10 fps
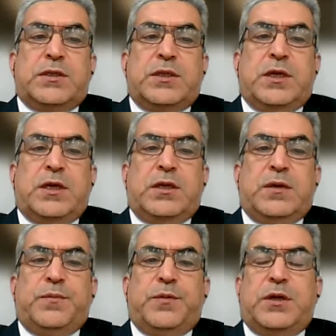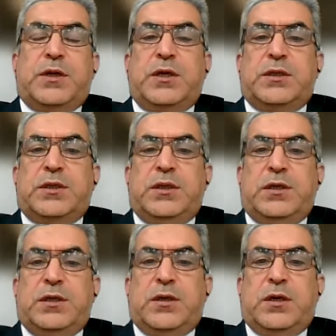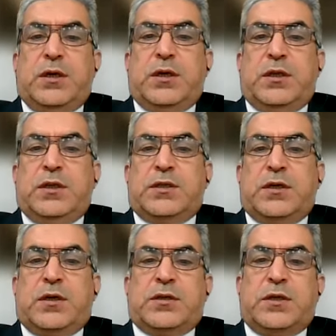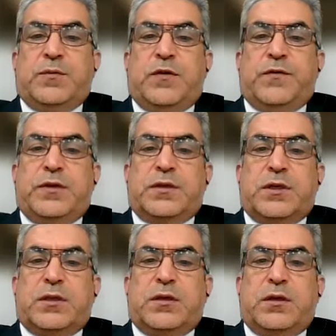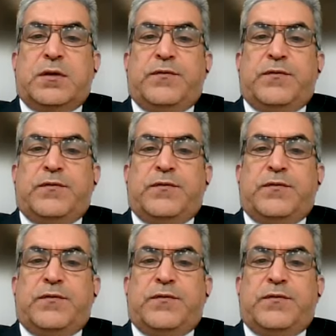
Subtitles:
Slide number 19. These are some of the extracted